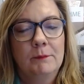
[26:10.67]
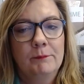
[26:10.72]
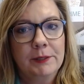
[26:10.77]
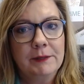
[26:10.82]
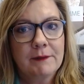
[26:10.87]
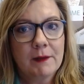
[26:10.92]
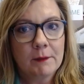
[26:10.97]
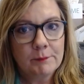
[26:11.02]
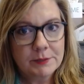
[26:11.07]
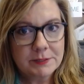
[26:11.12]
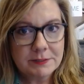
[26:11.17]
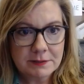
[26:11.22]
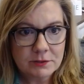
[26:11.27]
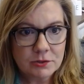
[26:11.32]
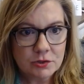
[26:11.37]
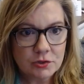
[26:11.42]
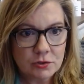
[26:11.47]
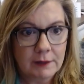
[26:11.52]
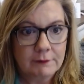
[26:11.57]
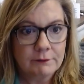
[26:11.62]
be that
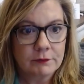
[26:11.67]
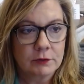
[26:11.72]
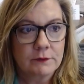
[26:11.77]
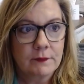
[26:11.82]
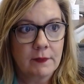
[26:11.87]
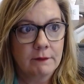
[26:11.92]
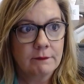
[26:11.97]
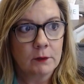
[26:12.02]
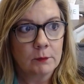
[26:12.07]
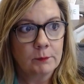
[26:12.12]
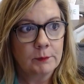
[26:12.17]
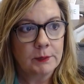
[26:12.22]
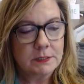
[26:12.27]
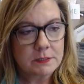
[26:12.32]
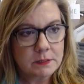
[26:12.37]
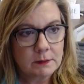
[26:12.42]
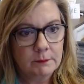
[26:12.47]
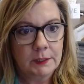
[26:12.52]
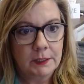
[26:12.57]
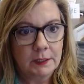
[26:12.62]
business driver that they're
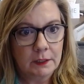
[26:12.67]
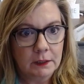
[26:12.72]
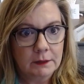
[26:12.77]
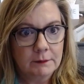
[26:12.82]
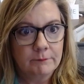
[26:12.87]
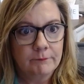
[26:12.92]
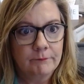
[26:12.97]
meant to be.